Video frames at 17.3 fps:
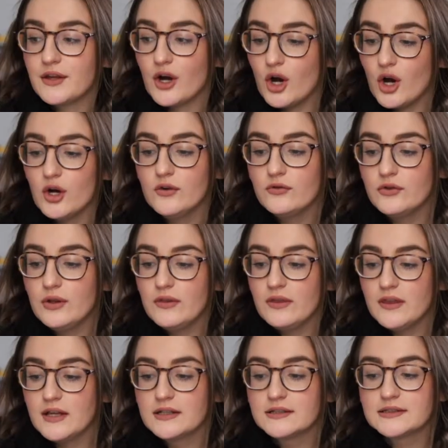there are a few
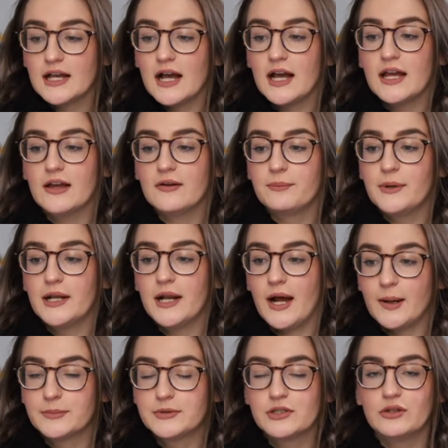things that I have been
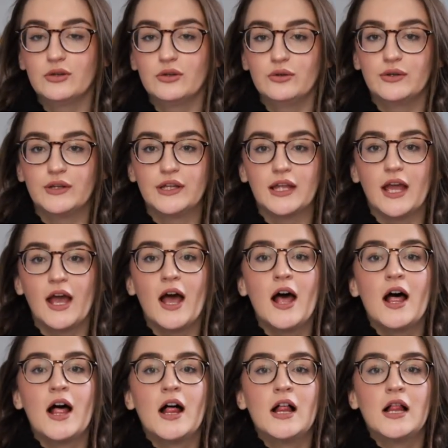absolutely
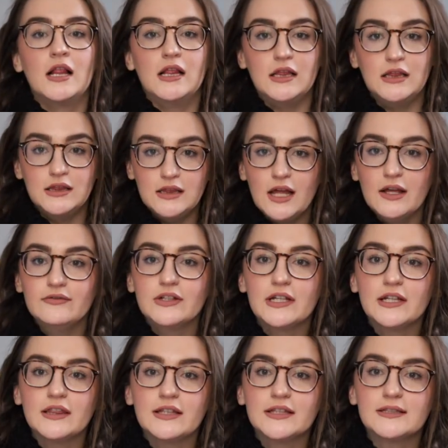
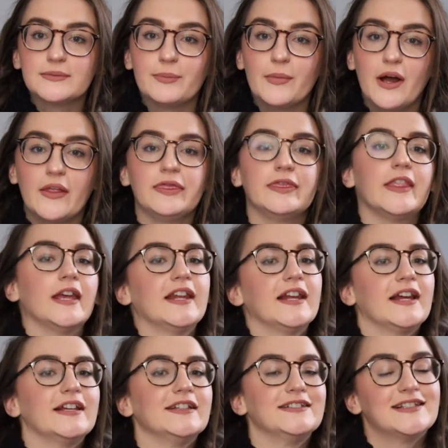loving this month
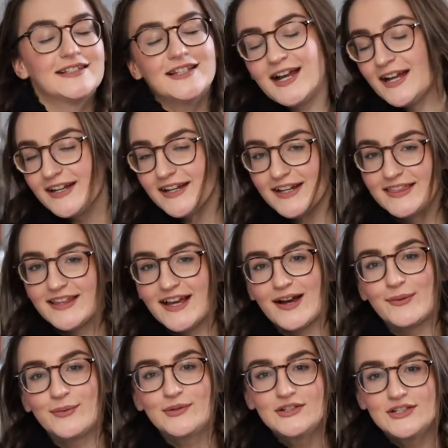and I decided that
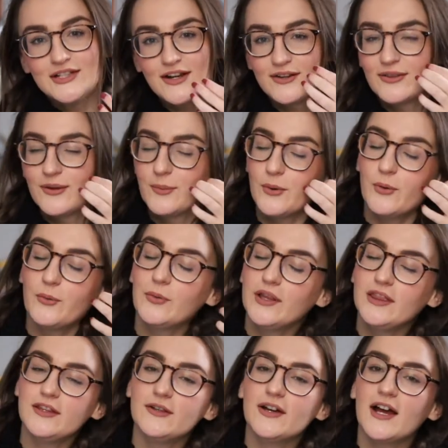I would share them
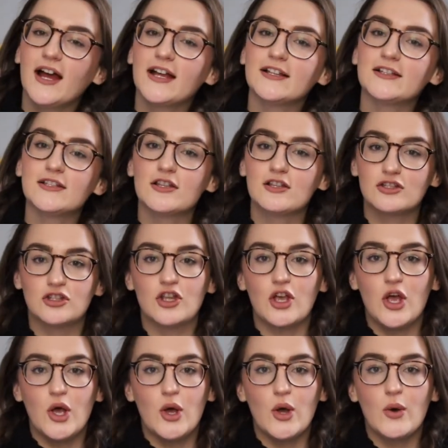with you guys.
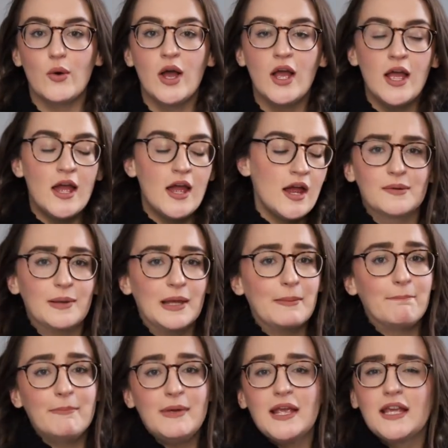So it's gonna be
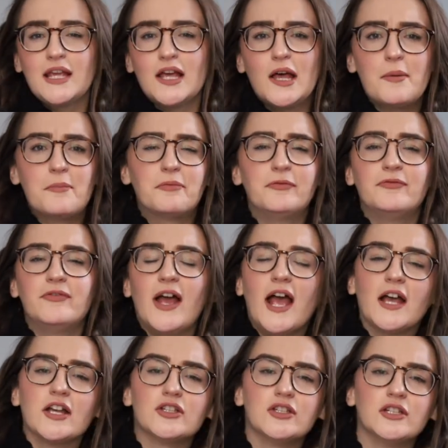makeup,
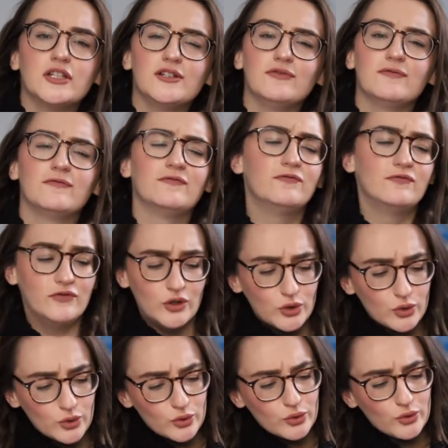fashion,
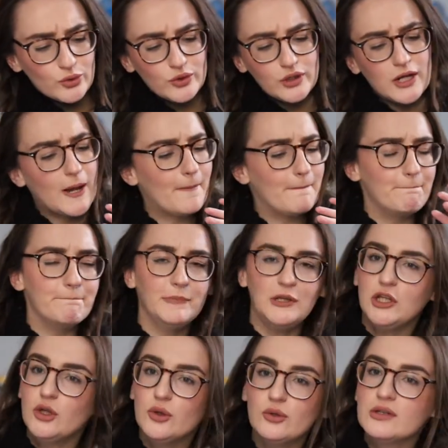food,
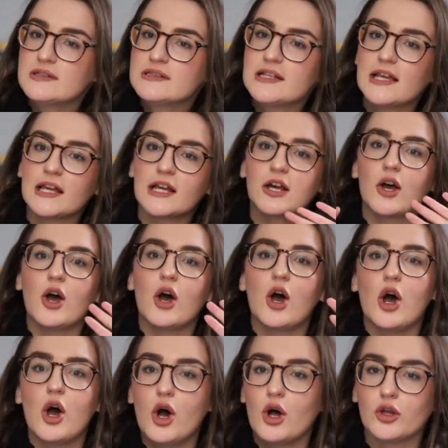music,
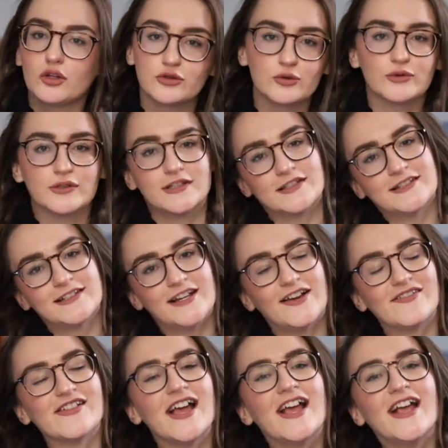all sorts of
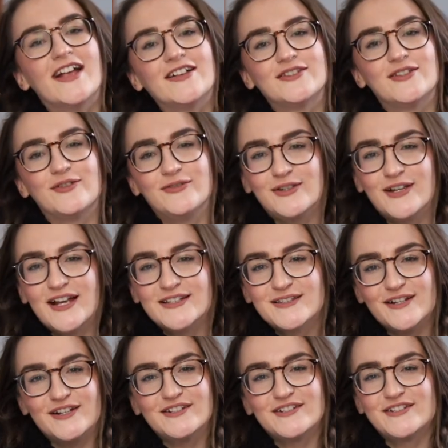stuff. So if you
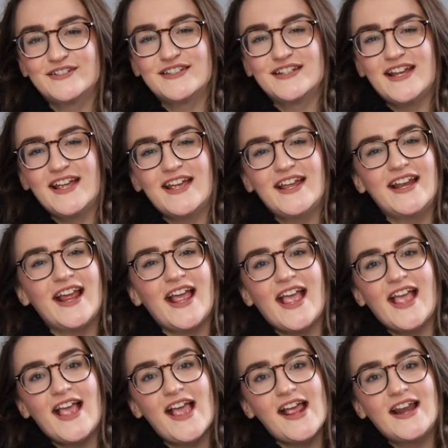guys are interested
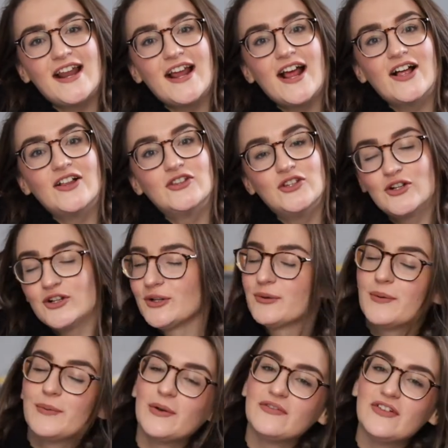in
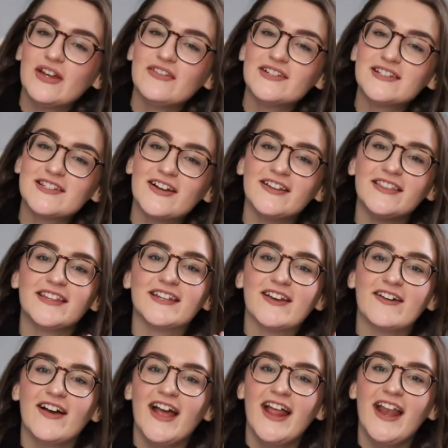learning what my favorites are, then
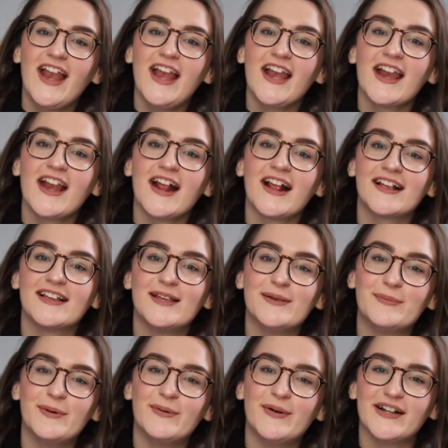go ahead and
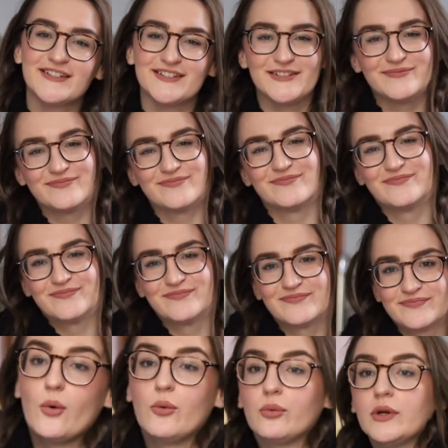keep on watching.
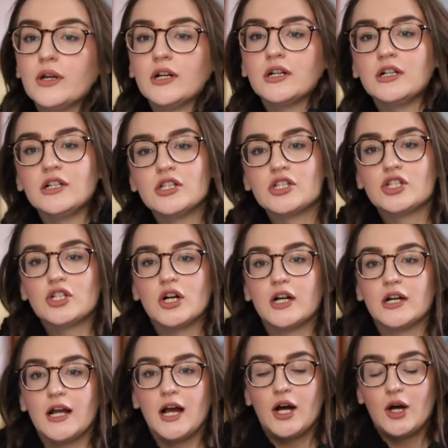But we're going to
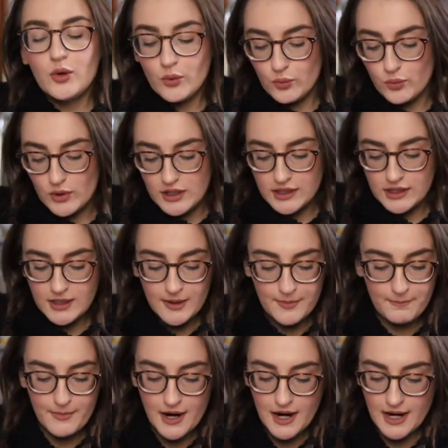start out with
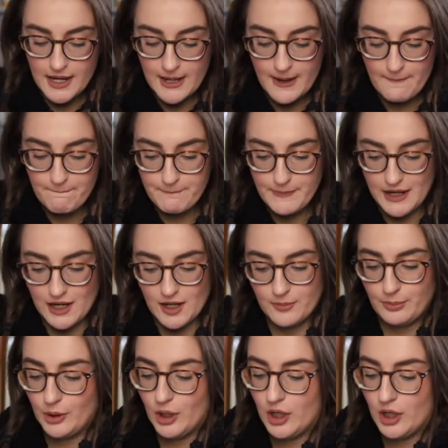my makeup